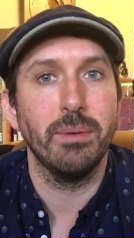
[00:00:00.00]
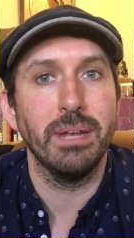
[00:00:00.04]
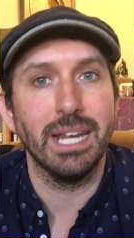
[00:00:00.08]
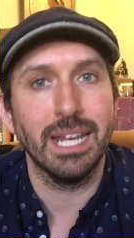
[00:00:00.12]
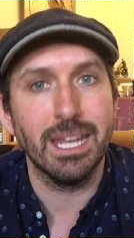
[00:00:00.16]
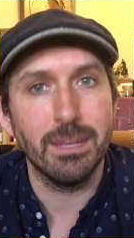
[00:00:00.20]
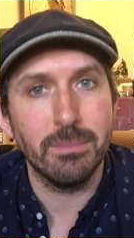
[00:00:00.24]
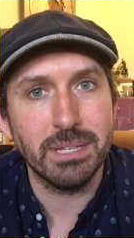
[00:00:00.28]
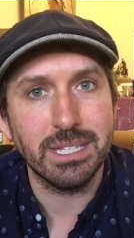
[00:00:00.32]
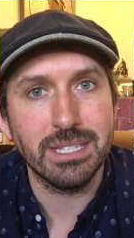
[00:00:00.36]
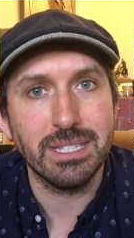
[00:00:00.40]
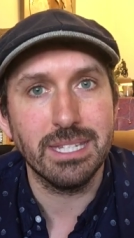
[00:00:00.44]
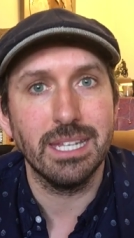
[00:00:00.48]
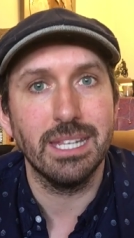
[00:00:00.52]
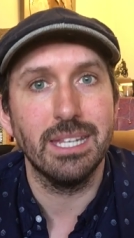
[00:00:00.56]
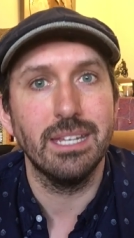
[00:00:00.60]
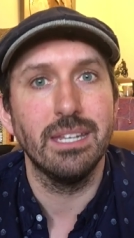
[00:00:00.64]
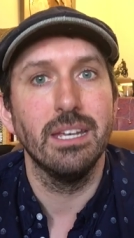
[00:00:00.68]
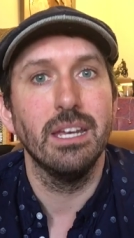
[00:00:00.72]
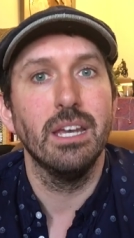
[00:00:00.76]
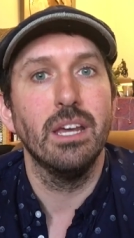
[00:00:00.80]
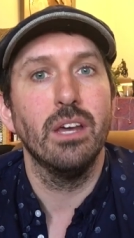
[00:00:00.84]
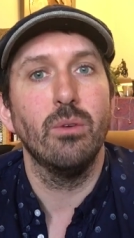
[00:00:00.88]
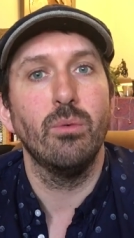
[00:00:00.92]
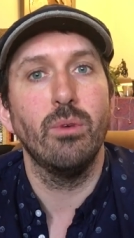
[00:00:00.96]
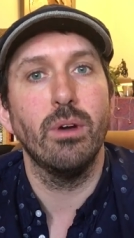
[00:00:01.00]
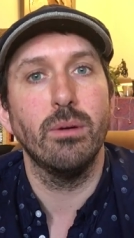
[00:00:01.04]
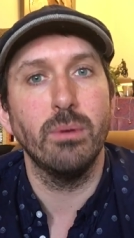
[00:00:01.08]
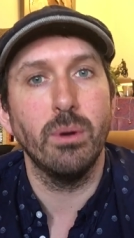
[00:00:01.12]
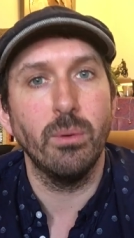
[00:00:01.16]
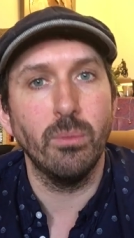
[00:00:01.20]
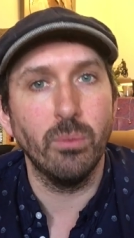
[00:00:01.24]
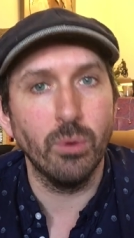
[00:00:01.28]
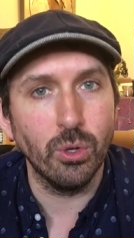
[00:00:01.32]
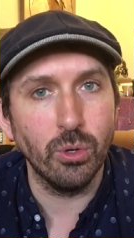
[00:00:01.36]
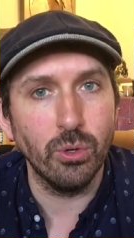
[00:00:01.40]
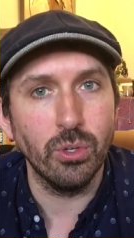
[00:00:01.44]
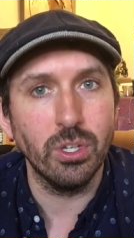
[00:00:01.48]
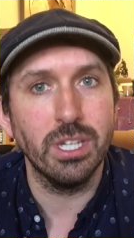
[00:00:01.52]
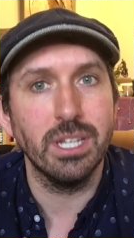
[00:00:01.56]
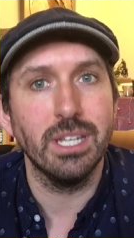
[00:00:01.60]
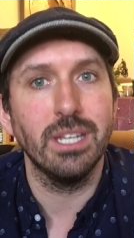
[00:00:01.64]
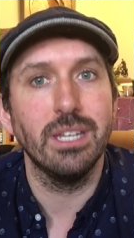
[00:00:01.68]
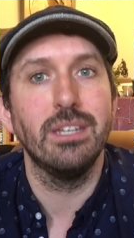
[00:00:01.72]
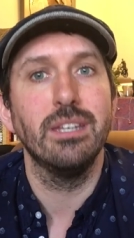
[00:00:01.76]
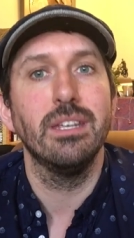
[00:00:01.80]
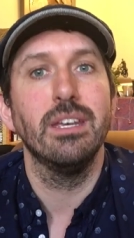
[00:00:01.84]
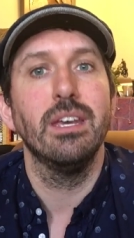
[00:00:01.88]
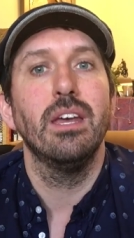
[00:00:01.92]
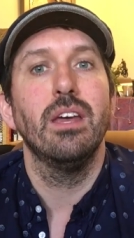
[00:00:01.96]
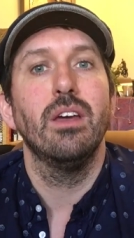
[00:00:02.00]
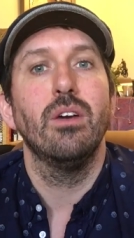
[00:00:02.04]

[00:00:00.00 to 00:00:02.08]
we're limited, where we're wounded,